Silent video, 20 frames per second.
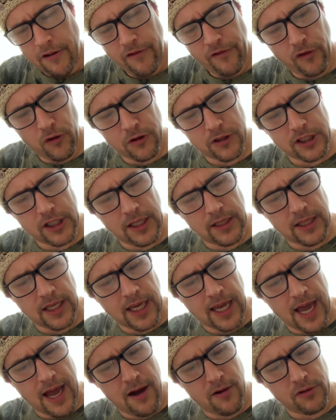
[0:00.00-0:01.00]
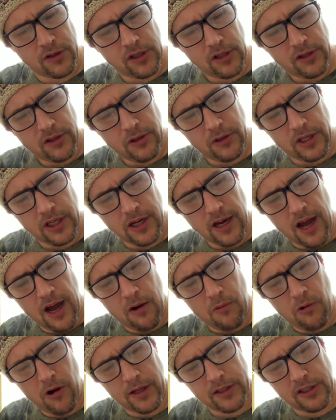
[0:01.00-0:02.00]
forcing the count, who did
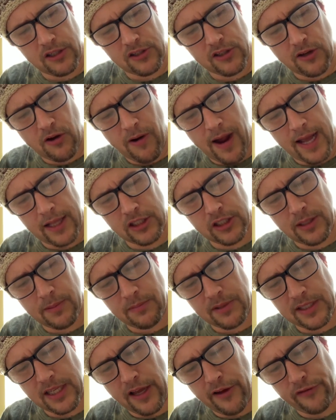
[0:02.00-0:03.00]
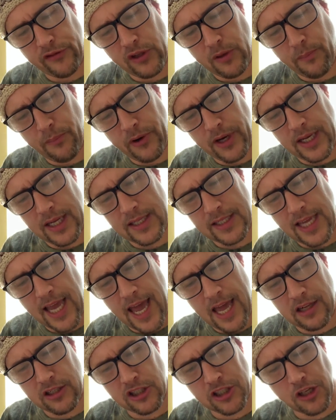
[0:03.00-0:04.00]
not want to scratch himself, to bring his
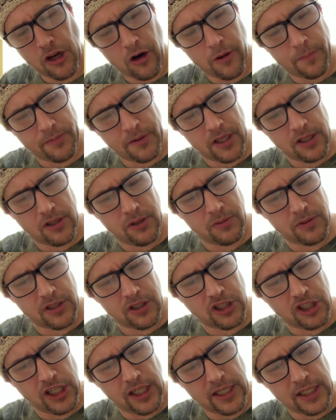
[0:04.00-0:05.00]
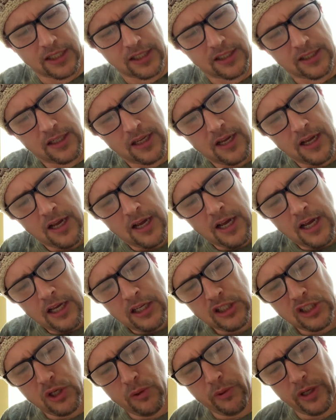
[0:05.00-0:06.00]
hand sharply to his cheeks,
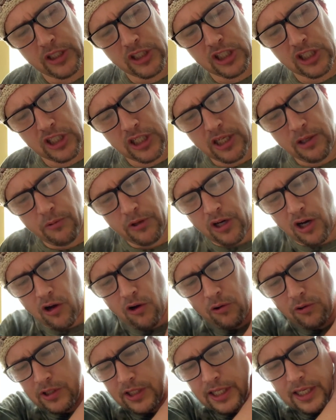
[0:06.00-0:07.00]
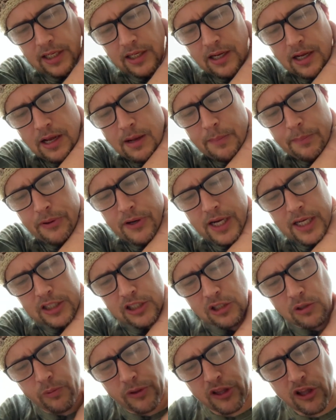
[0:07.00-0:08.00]
to which he would hold it
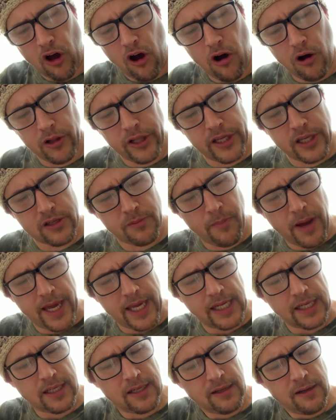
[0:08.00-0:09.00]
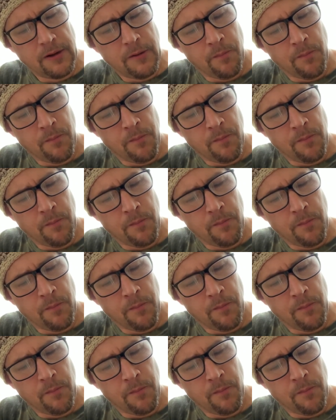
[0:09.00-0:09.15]
pressed with all his might.